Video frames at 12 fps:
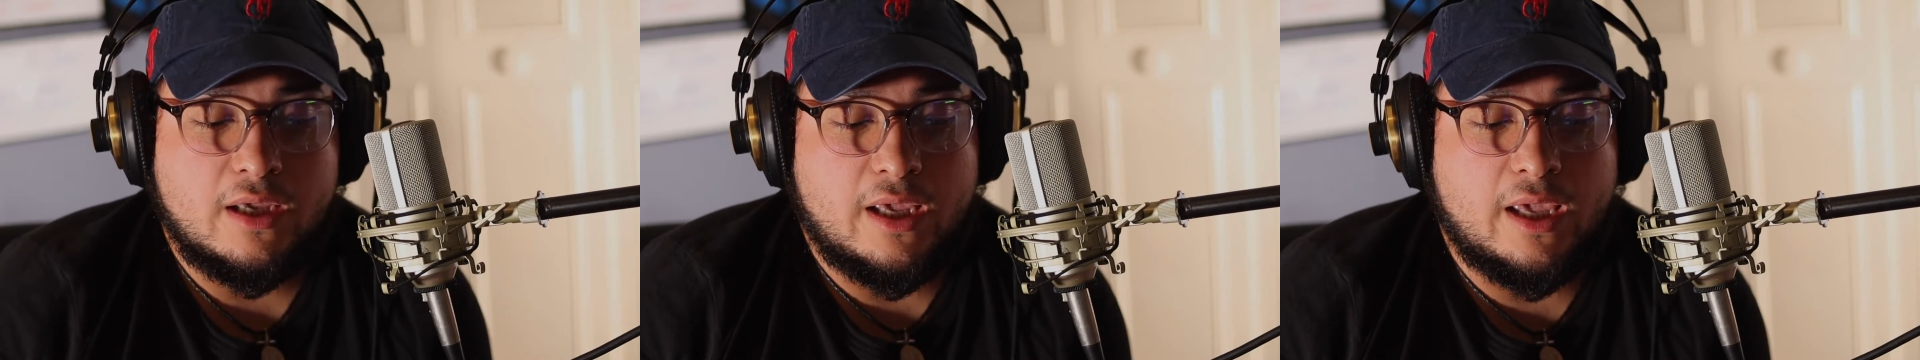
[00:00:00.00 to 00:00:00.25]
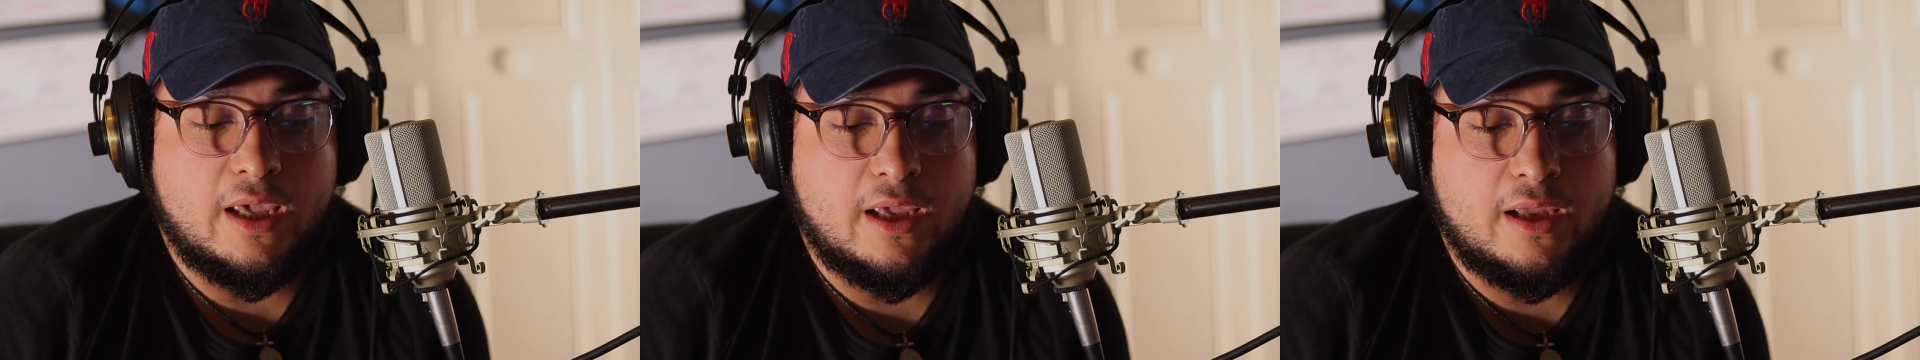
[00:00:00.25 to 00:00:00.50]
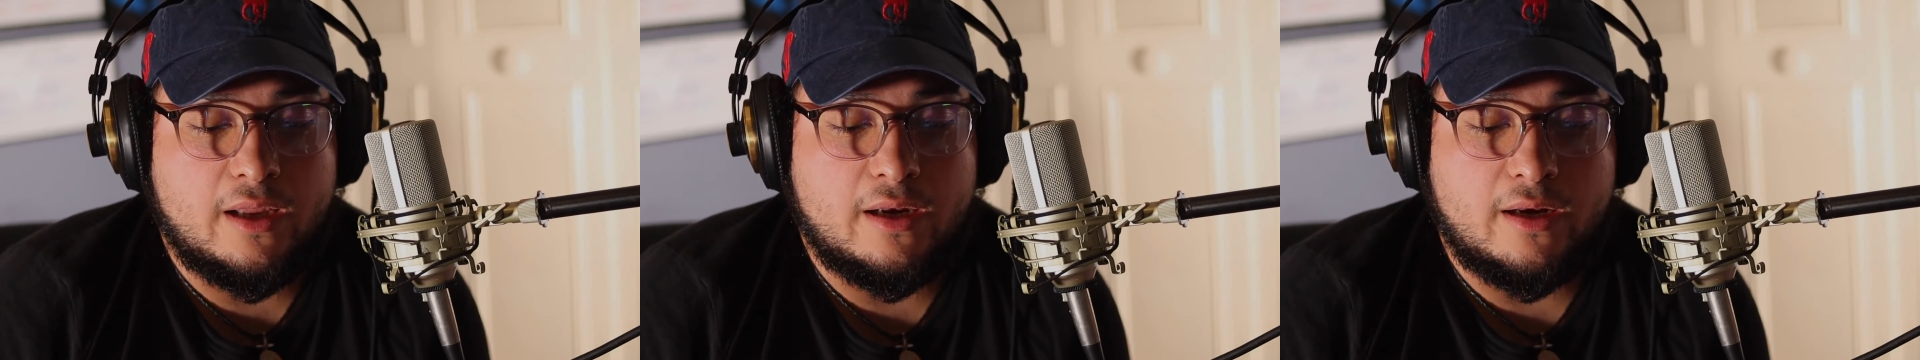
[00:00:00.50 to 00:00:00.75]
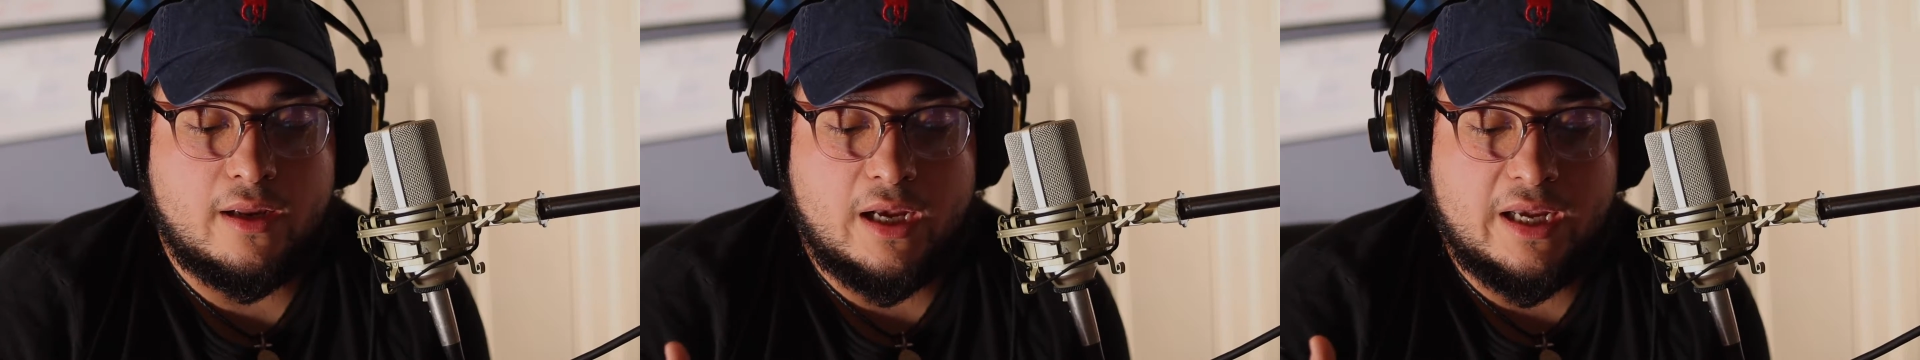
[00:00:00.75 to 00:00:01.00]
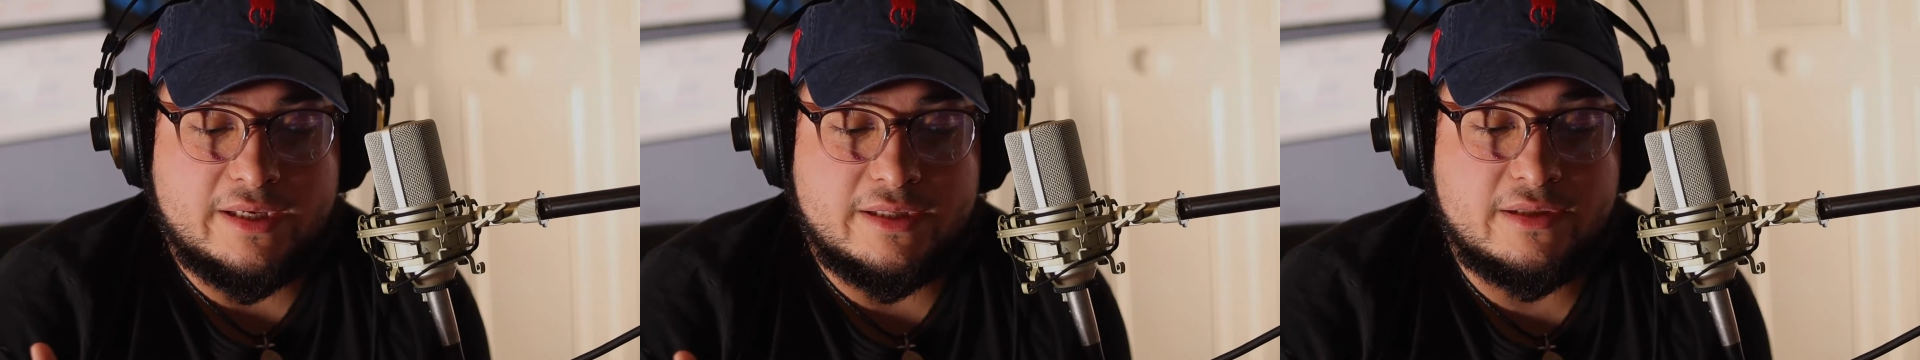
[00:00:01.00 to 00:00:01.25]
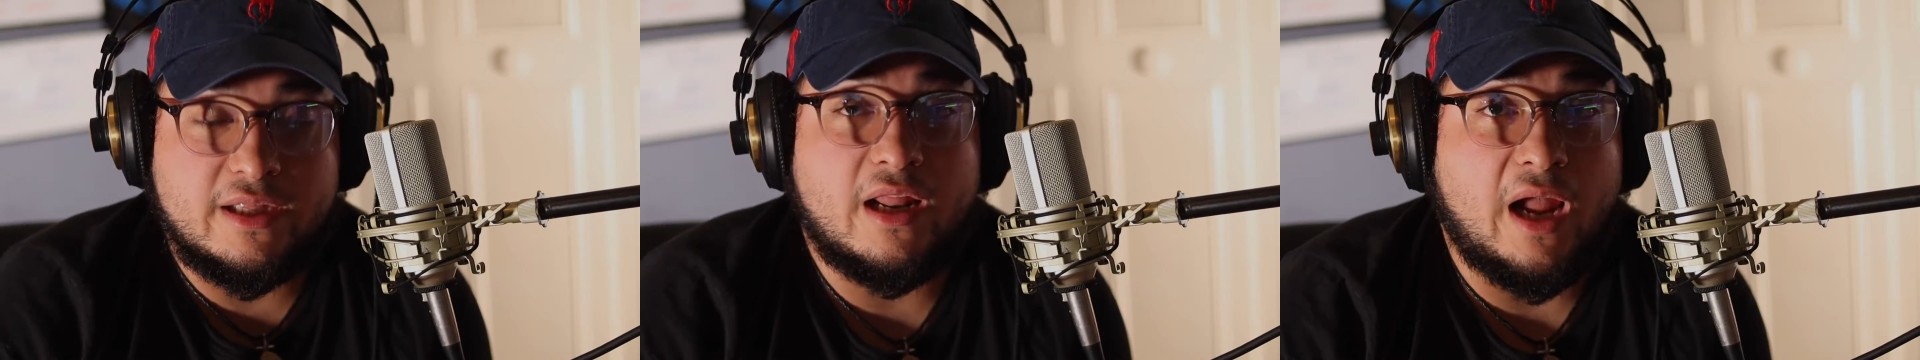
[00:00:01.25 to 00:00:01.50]
And I
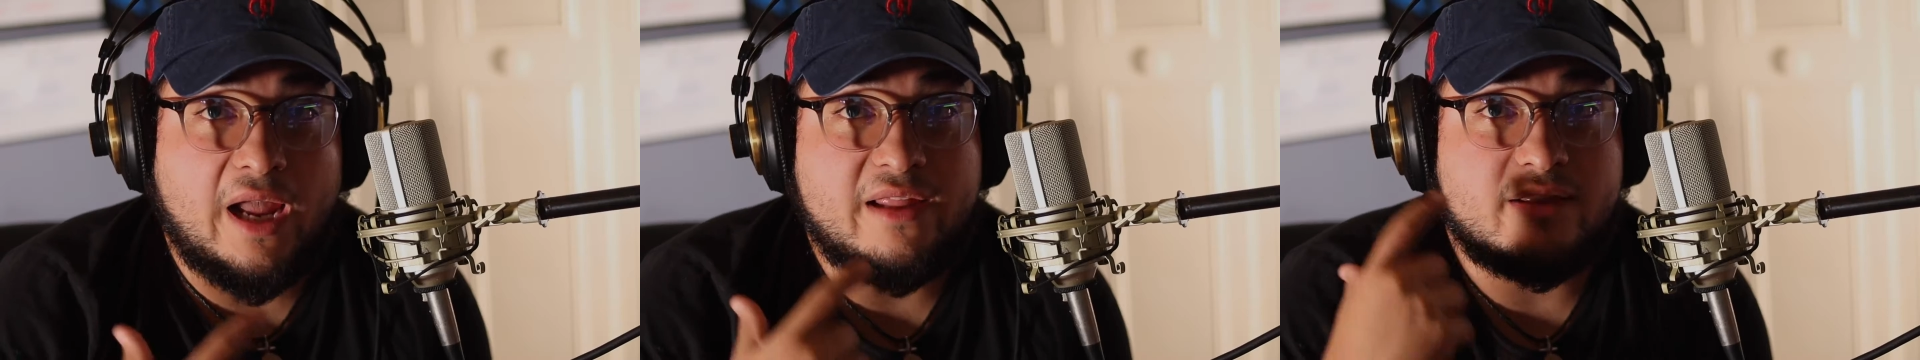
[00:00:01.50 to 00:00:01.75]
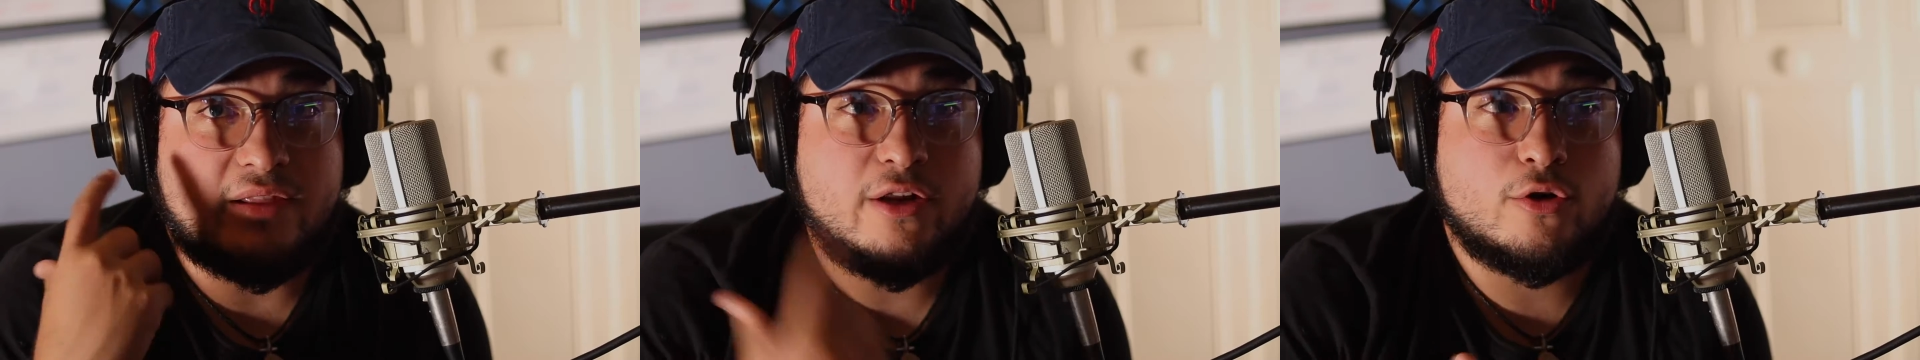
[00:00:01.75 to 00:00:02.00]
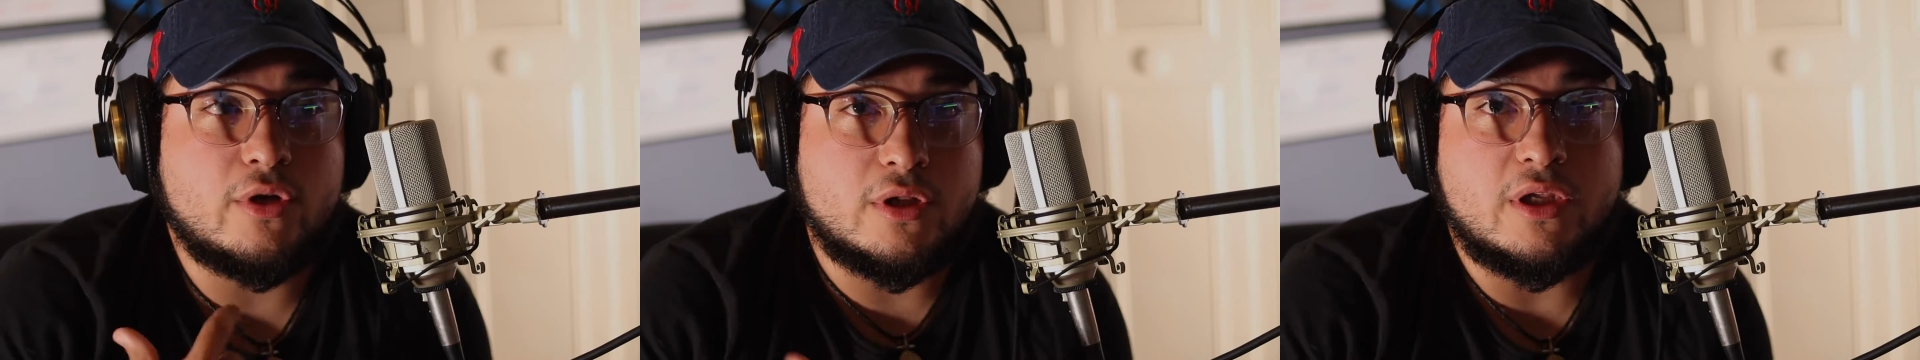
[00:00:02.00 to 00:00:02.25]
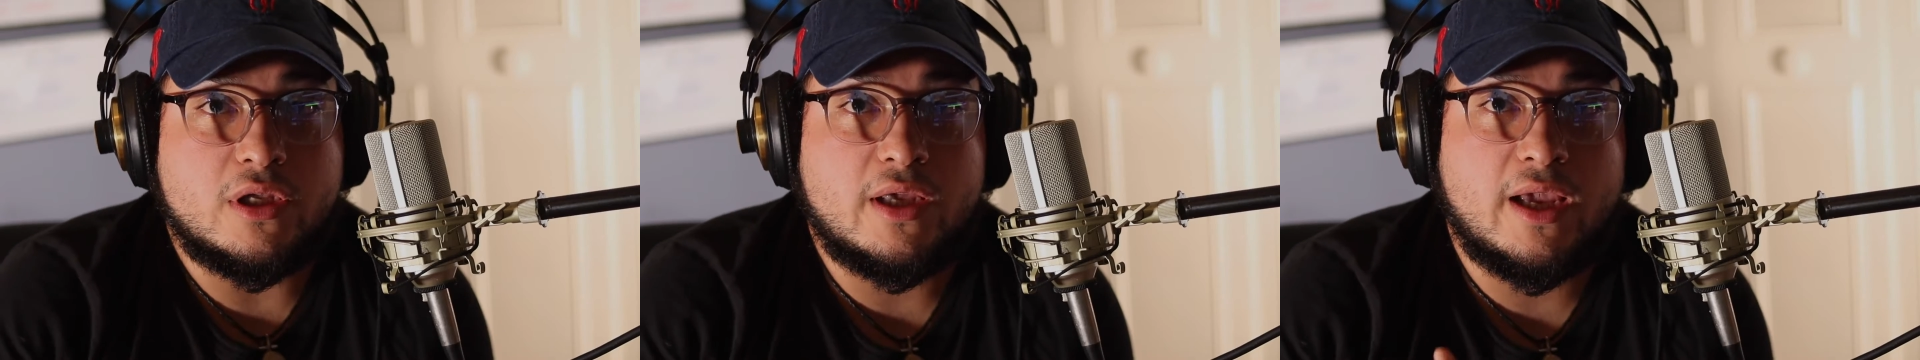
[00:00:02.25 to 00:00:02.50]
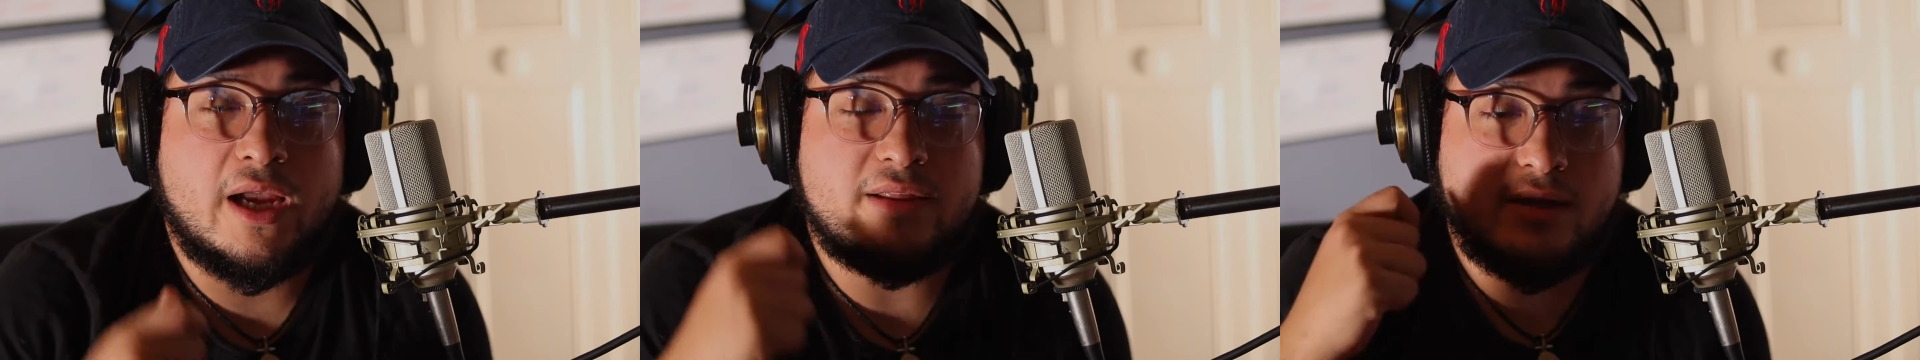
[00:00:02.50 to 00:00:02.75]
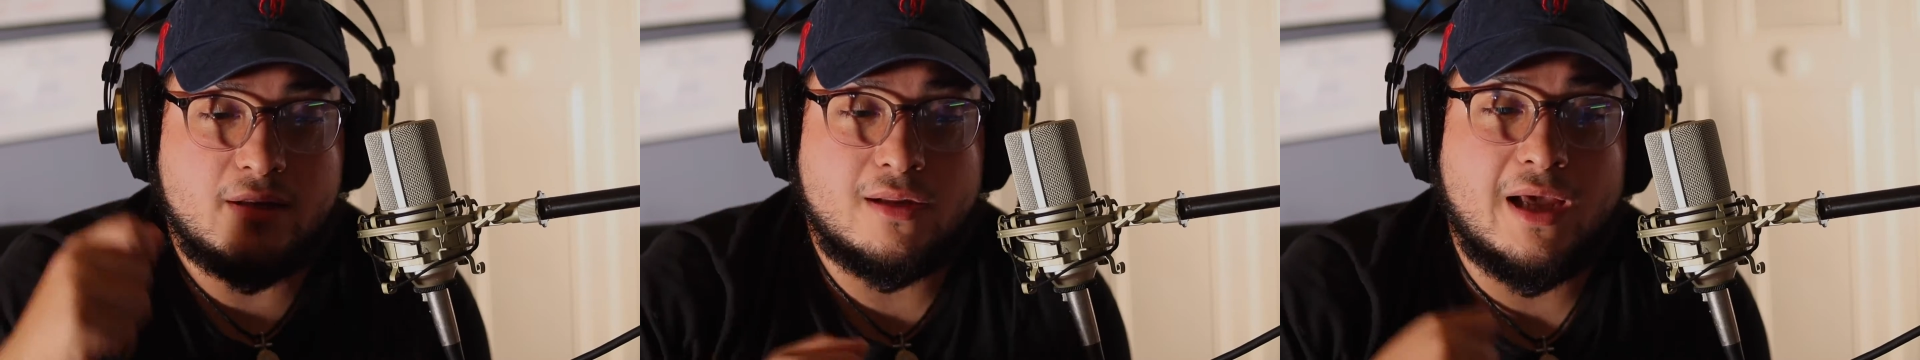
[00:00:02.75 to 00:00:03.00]
literally had
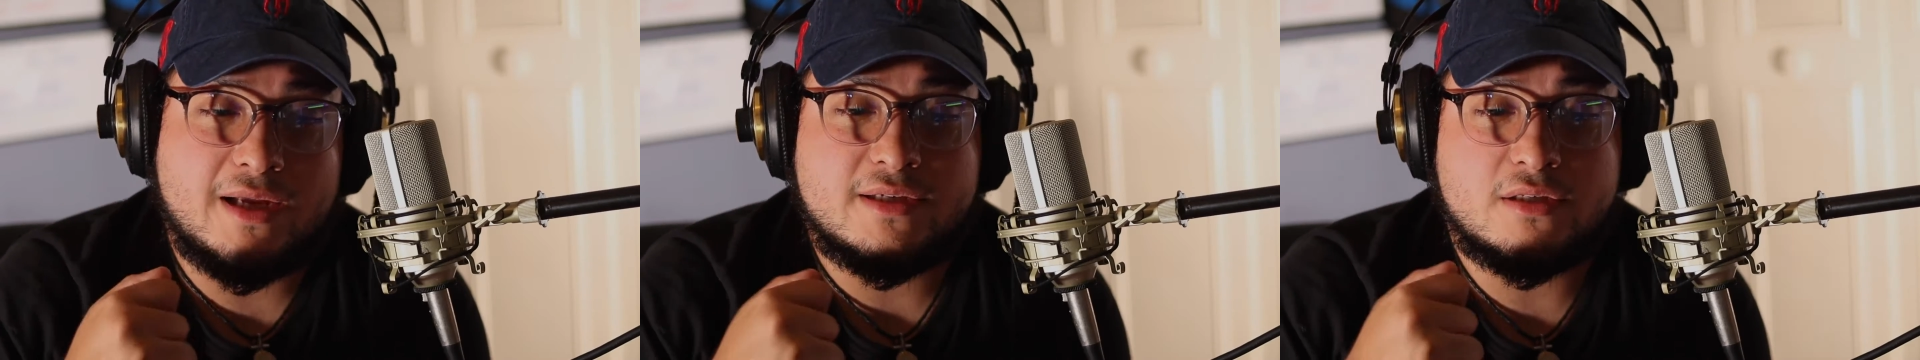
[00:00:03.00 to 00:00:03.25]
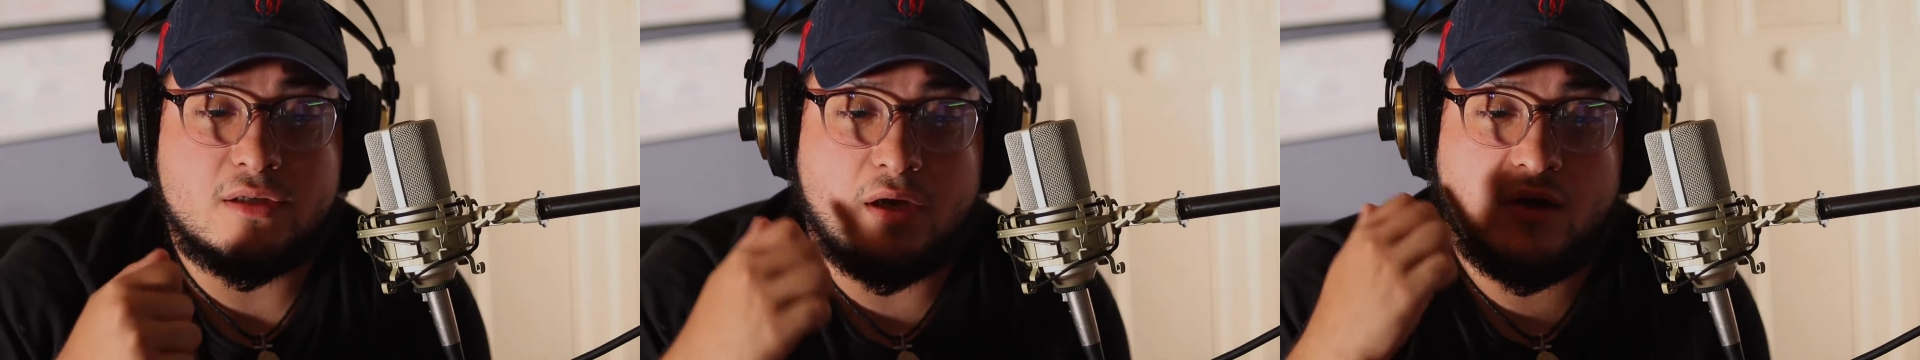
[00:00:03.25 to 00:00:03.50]
the last